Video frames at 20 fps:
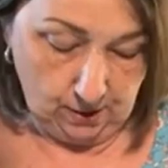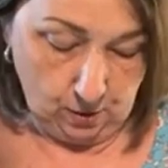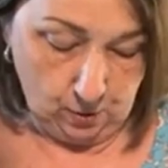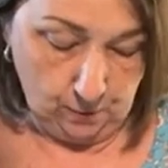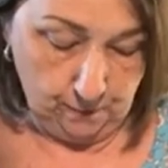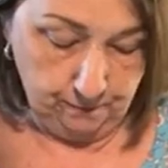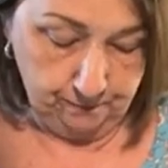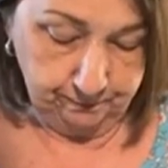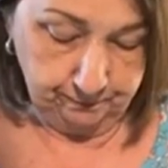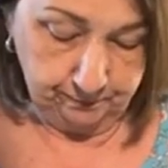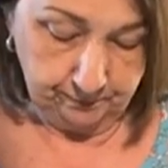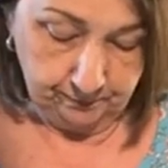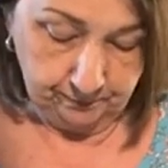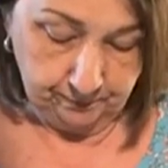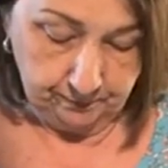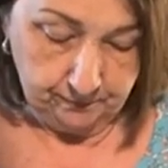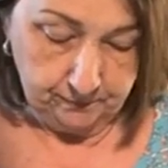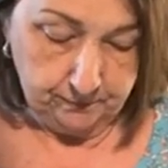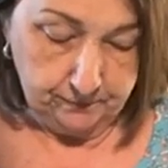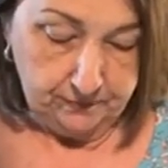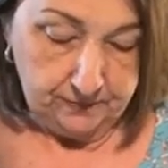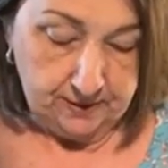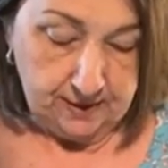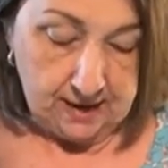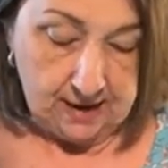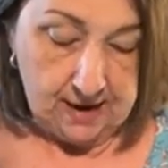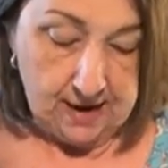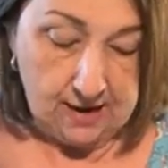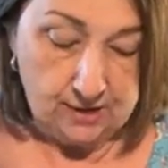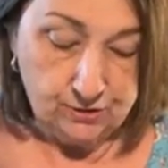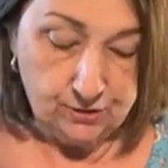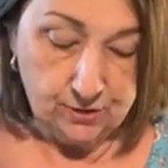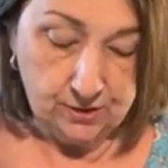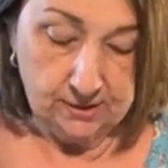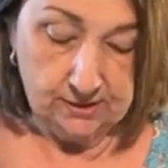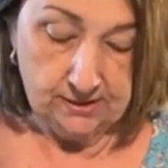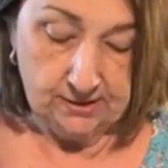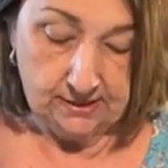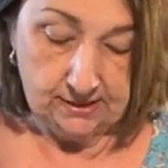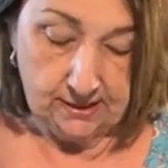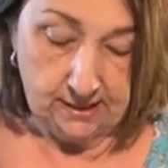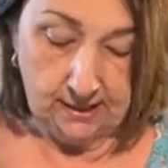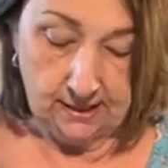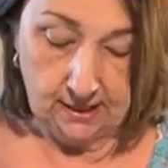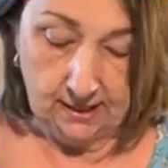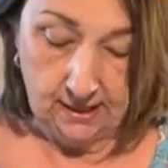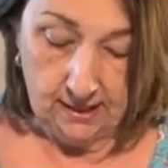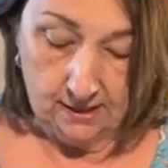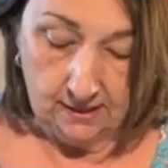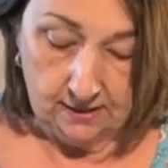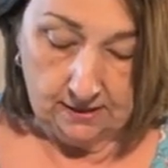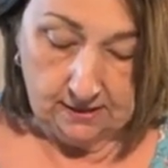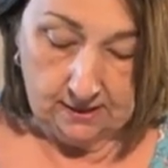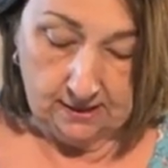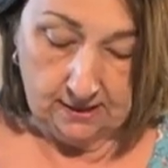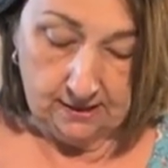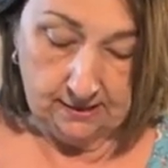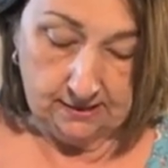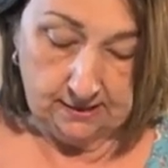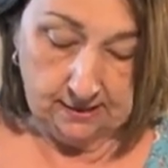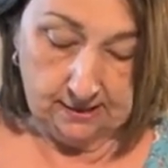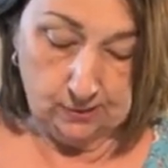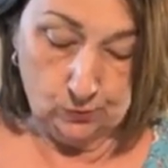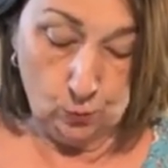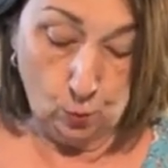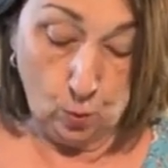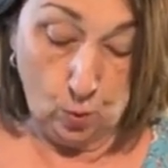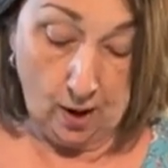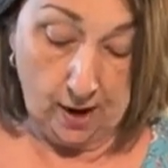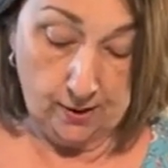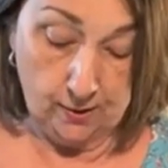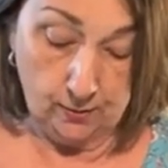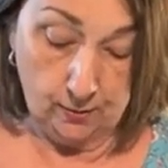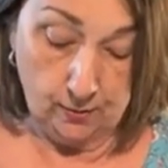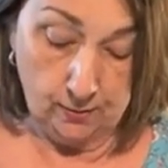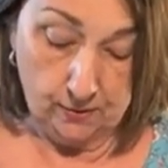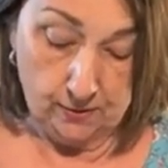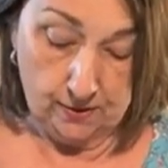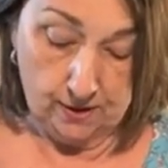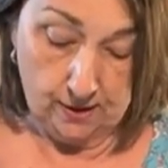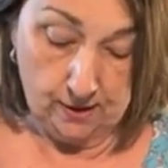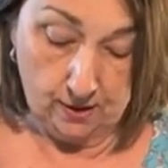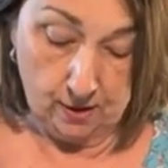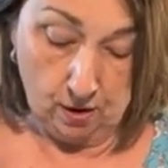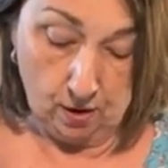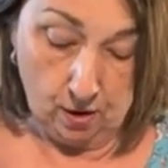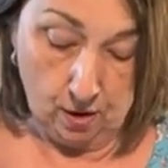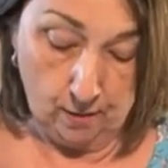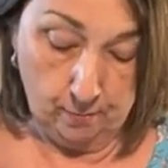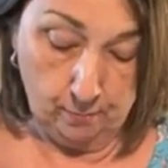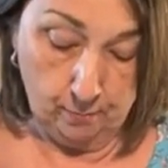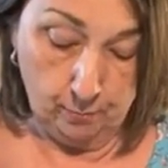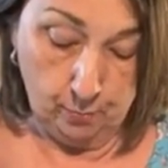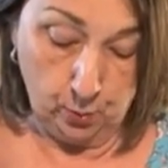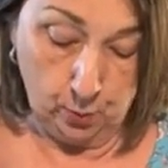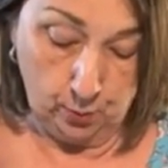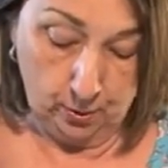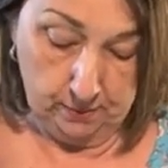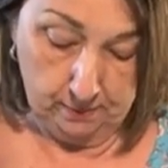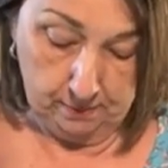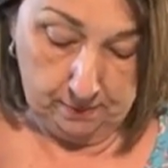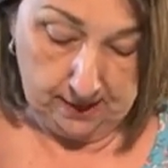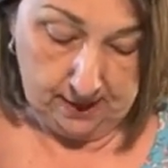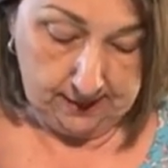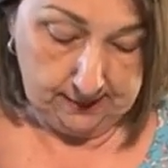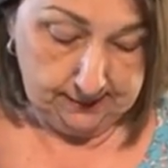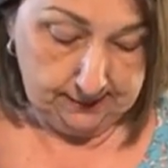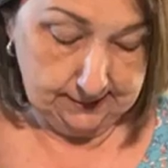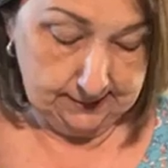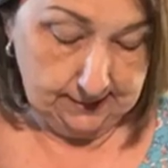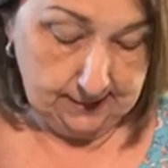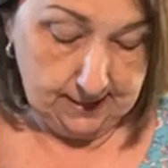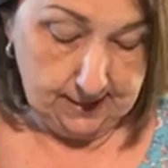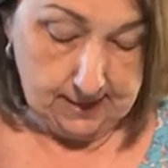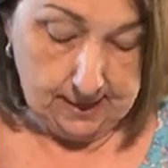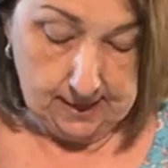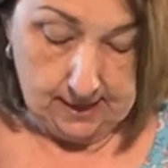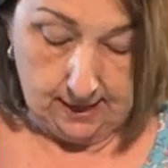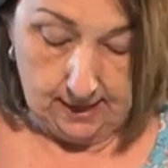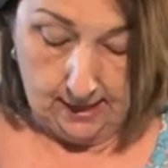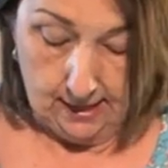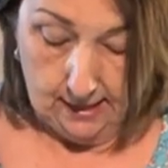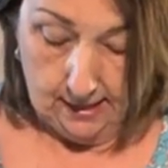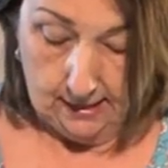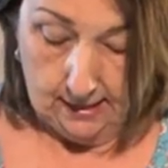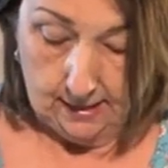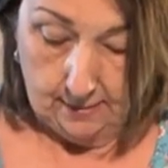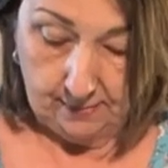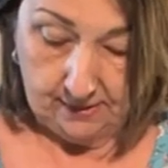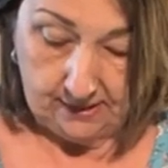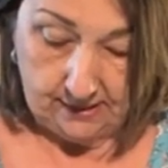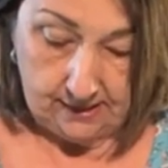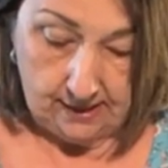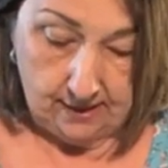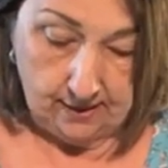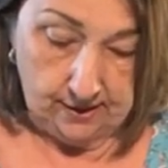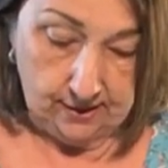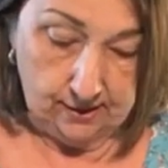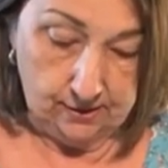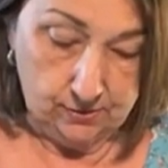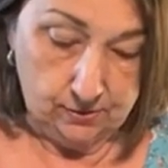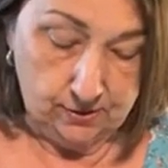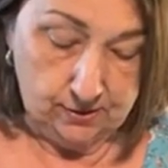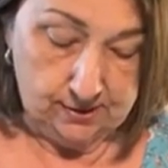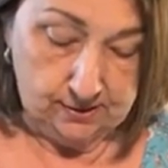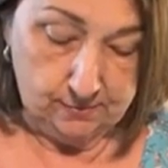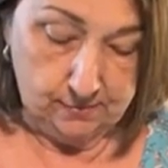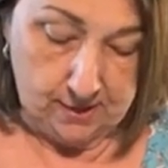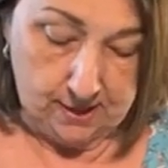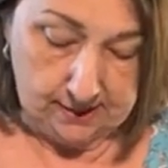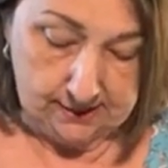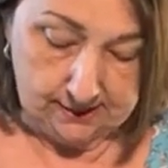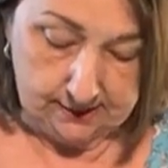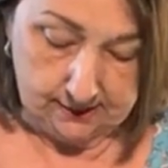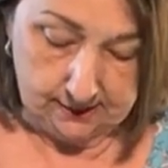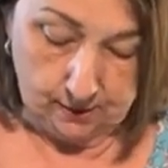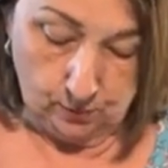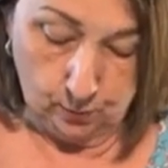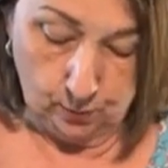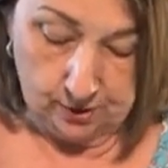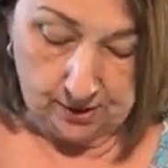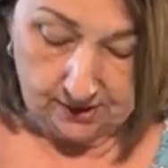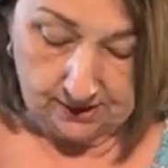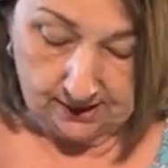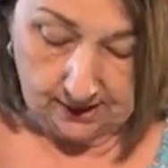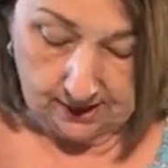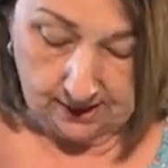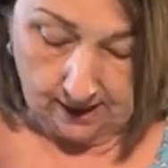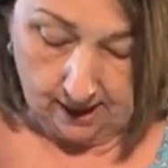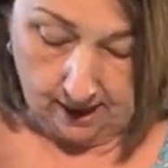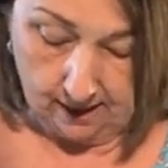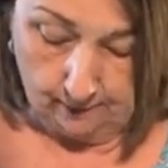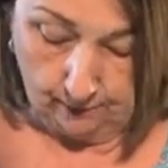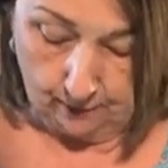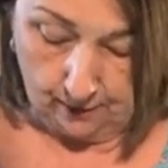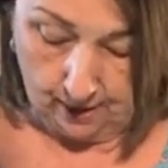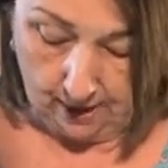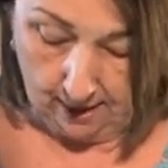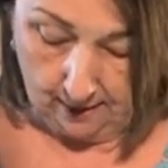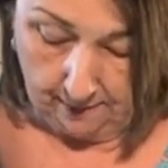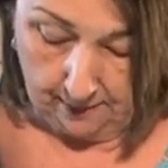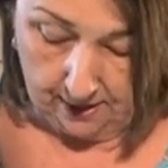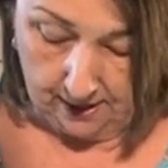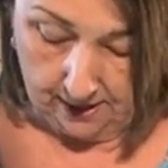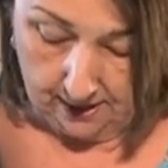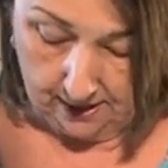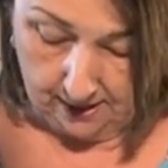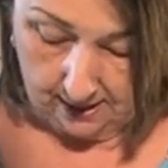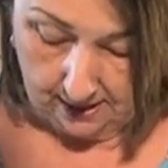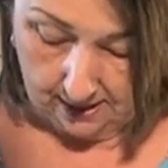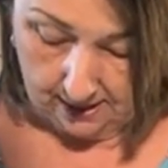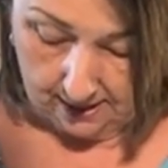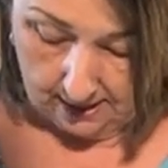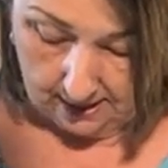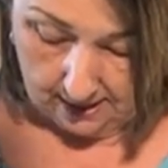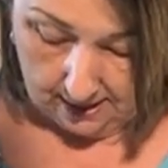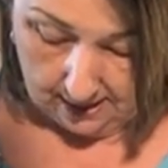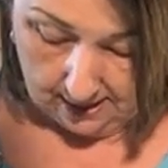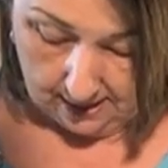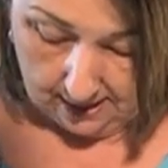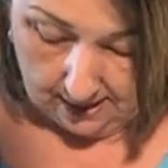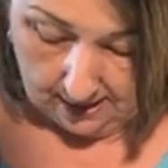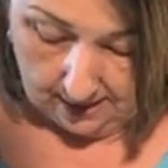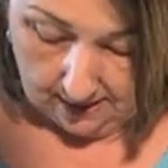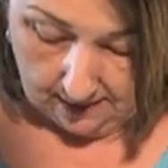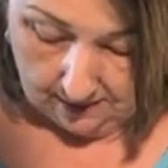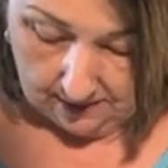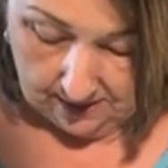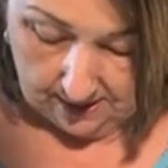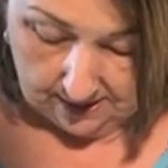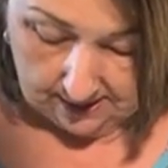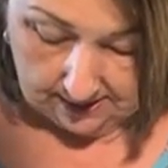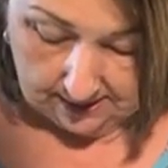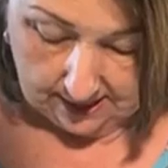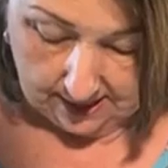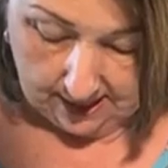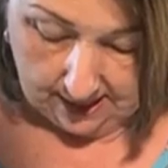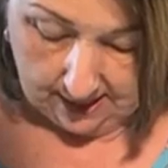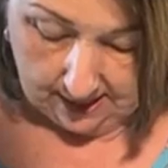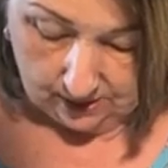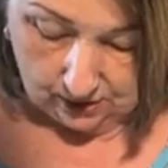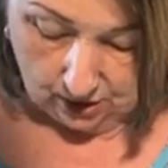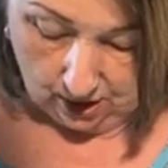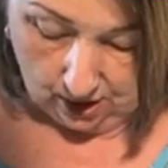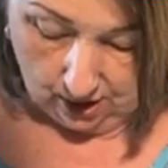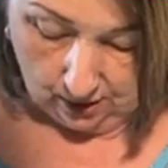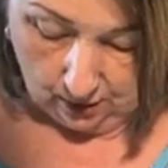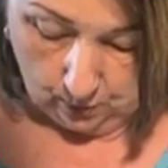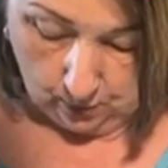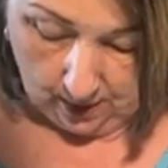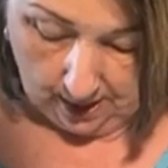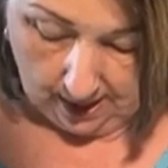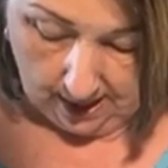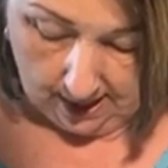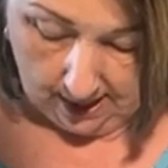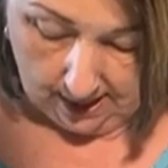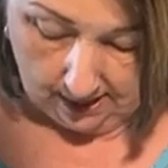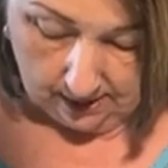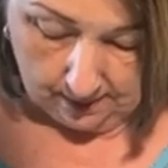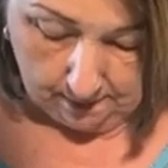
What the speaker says: So as you can see, this is wider than our board and base. Let me see how I can do this best. So we're just going to cover up this edge all the way.